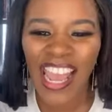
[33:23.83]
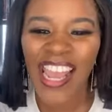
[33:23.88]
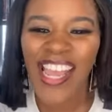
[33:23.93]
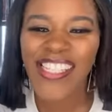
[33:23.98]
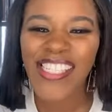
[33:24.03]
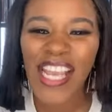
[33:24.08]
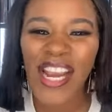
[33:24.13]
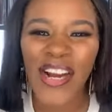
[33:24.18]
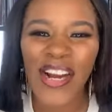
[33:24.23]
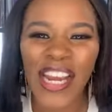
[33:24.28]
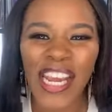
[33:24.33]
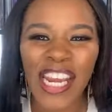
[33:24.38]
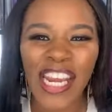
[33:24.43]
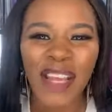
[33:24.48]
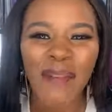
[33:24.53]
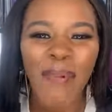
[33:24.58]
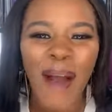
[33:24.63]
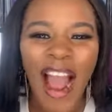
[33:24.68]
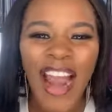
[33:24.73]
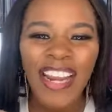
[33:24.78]
Is there
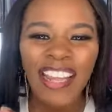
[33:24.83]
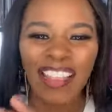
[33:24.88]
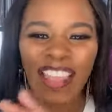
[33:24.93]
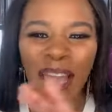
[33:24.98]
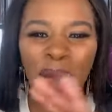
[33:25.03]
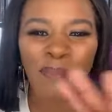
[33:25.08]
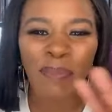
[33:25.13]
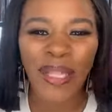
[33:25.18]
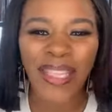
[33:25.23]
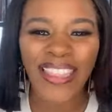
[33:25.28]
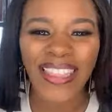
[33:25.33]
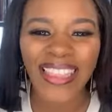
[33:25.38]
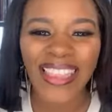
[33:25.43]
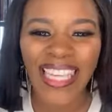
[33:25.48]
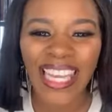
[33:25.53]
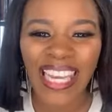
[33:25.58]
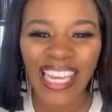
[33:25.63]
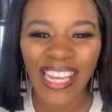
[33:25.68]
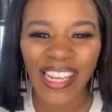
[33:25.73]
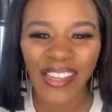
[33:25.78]
anybody that
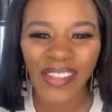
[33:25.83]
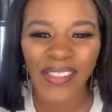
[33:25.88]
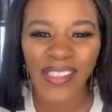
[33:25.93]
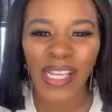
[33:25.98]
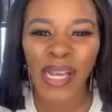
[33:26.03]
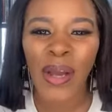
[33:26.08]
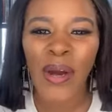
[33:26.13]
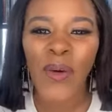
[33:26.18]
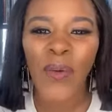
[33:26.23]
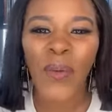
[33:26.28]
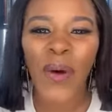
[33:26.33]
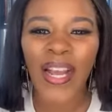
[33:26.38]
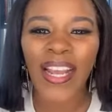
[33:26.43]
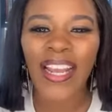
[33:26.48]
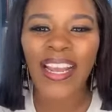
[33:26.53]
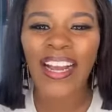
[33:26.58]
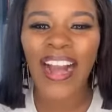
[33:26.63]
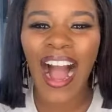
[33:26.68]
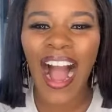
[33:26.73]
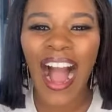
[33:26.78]
believes
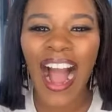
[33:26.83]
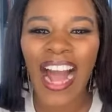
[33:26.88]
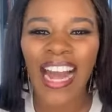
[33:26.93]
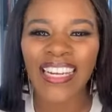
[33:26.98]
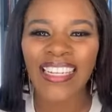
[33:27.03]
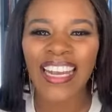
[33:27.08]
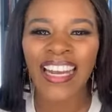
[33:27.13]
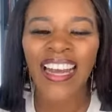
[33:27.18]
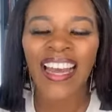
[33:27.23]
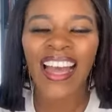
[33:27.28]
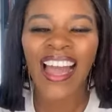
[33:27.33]
what God